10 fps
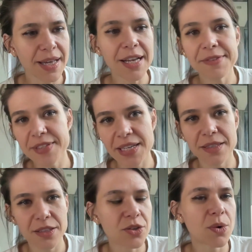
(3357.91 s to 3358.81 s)
And I said,
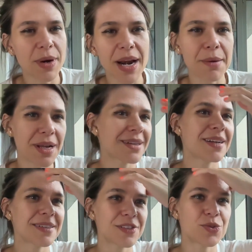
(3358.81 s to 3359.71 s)
you know what? I'm not
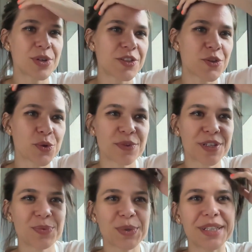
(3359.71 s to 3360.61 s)
gonna stress
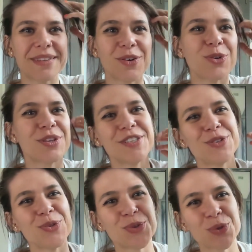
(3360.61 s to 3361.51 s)
over what all these
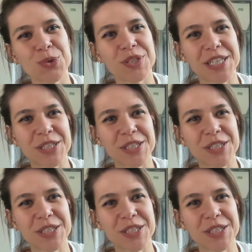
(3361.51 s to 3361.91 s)
new tools can